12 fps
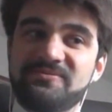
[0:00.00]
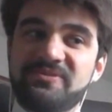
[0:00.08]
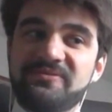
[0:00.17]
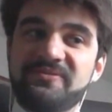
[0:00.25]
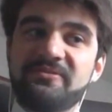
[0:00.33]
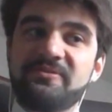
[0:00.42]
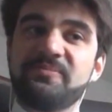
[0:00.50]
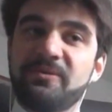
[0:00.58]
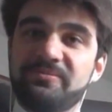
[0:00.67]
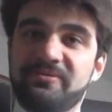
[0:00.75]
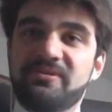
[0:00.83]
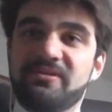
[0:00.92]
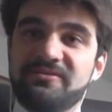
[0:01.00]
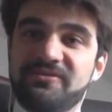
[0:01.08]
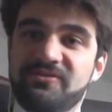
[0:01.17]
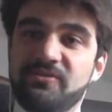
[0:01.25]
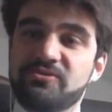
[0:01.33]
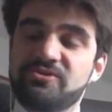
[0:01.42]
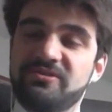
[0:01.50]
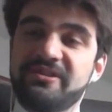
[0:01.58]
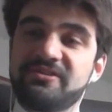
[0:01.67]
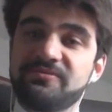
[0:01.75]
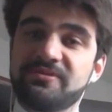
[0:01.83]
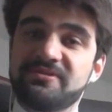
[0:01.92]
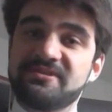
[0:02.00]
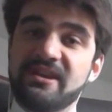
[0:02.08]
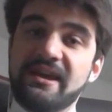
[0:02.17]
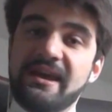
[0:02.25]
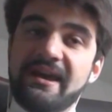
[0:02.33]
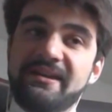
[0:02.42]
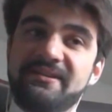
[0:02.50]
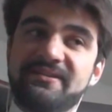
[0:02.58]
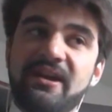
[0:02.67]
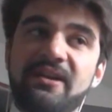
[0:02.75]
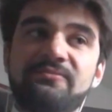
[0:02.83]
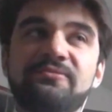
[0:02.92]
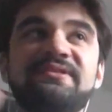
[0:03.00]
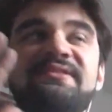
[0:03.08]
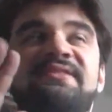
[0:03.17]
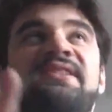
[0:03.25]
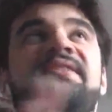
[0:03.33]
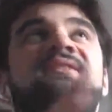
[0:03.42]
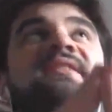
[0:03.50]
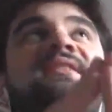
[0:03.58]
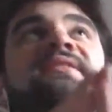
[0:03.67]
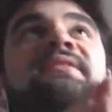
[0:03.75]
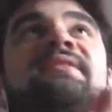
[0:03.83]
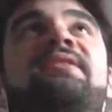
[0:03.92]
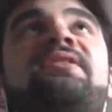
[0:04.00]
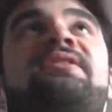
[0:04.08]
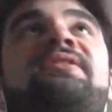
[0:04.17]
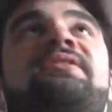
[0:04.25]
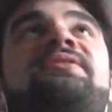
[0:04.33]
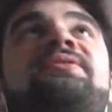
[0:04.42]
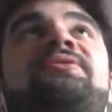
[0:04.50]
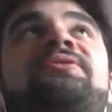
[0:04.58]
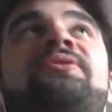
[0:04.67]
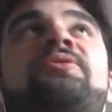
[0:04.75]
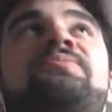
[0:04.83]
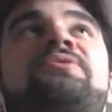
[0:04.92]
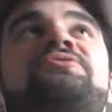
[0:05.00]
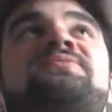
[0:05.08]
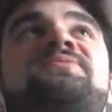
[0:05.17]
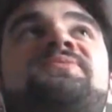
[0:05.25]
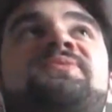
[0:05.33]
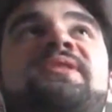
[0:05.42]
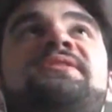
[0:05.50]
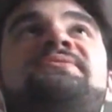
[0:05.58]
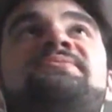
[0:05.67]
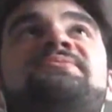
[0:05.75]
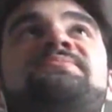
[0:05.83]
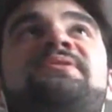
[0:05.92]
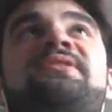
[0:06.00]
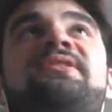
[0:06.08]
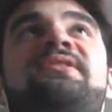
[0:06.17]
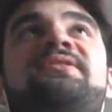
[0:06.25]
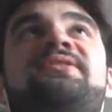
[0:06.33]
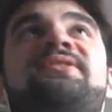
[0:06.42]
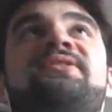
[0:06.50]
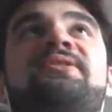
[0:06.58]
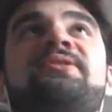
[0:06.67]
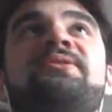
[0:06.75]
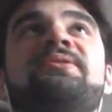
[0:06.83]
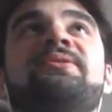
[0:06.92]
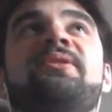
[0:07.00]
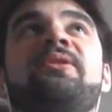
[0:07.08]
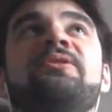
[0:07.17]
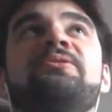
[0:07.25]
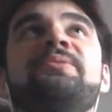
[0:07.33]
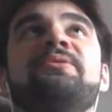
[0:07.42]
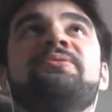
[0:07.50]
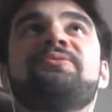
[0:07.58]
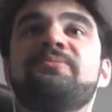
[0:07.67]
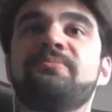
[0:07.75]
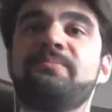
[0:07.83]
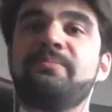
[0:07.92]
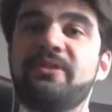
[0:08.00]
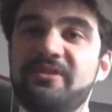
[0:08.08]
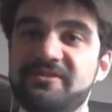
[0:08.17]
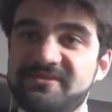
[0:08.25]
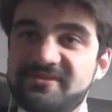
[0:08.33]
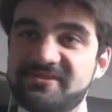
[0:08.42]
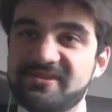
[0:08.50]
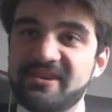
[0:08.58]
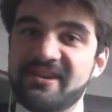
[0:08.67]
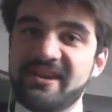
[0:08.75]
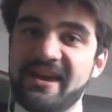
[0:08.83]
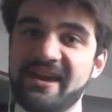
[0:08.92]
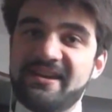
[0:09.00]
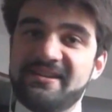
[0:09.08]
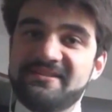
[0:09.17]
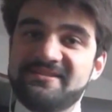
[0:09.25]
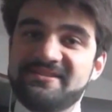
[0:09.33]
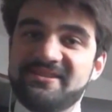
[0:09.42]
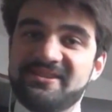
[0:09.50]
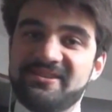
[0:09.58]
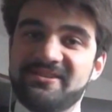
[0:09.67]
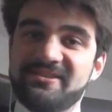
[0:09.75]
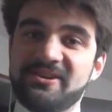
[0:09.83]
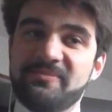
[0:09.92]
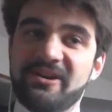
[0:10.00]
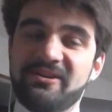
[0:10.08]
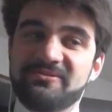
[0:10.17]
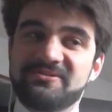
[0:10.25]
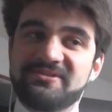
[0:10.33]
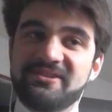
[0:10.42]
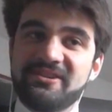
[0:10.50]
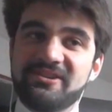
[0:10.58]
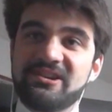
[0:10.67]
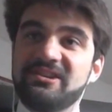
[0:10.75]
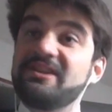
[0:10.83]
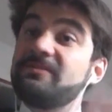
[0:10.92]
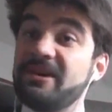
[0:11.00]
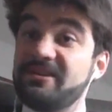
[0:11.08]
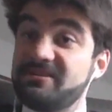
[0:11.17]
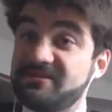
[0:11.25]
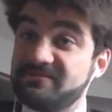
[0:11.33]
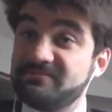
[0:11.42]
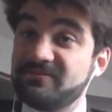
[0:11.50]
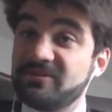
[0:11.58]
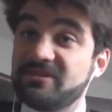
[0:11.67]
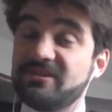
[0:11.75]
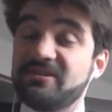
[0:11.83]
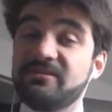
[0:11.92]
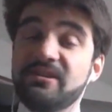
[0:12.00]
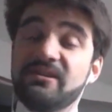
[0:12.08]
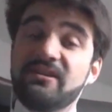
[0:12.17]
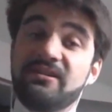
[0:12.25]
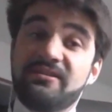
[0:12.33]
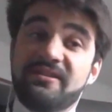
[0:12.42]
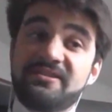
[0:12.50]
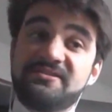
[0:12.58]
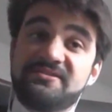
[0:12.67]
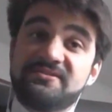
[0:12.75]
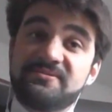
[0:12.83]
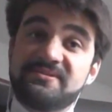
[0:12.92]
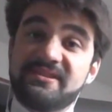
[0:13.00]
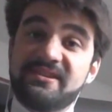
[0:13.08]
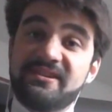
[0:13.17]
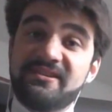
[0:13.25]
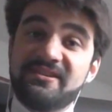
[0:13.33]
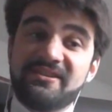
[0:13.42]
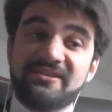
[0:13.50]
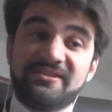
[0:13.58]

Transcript: be very popular on the social networks. And I won't say that there is so much fake news, but it's all about buzz and about clickbait. Okay, that is to say,